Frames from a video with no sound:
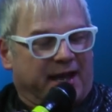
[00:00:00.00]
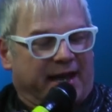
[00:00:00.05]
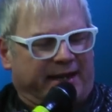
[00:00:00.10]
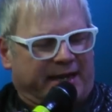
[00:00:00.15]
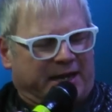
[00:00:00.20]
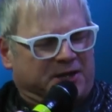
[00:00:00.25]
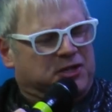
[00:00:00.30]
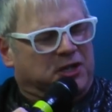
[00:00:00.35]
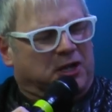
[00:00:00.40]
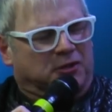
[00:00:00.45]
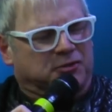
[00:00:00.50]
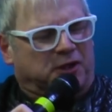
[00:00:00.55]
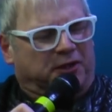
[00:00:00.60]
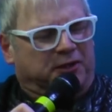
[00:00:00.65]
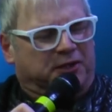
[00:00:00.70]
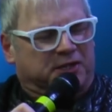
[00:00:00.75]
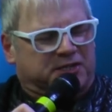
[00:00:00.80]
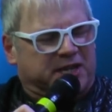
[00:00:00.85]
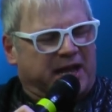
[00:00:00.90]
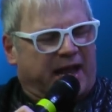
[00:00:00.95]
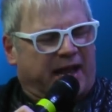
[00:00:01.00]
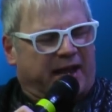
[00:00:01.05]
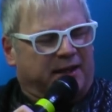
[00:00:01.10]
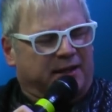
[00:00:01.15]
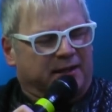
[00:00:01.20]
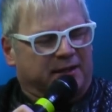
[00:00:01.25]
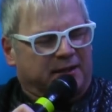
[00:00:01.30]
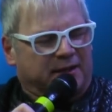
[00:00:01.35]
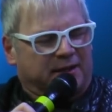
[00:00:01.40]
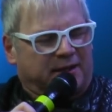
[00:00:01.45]
And then she goes on to
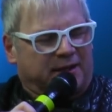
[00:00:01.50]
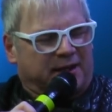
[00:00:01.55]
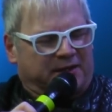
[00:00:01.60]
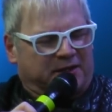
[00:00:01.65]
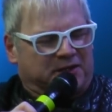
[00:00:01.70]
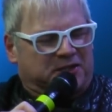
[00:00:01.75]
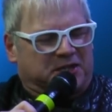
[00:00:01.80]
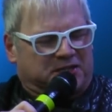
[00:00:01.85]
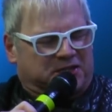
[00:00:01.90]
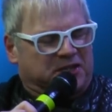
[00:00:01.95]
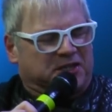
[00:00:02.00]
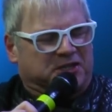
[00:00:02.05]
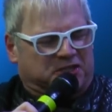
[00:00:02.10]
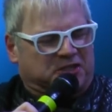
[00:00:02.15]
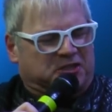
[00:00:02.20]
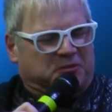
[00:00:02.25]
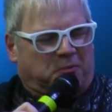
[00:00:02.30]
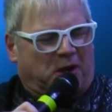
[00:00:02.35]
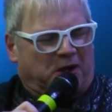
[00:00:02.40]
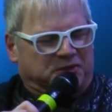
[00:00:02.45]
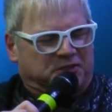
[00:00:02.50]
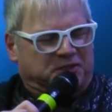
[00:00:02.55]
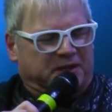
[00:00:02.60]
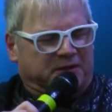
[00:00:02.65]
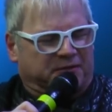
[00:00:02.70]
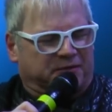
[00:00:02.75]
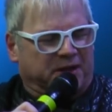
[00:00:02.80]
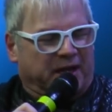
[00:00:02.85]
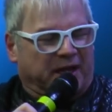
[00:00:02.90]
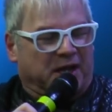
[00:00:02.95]
say, I think she's, this is a
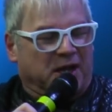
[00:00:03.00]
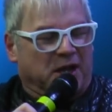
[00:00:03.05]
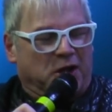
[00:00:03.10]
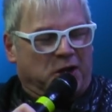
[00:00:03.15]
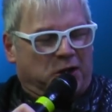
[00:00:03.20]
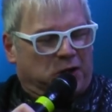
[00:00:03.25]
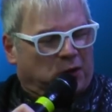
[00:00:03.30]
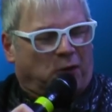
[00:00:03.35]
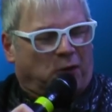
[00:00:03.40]
positive thing. You're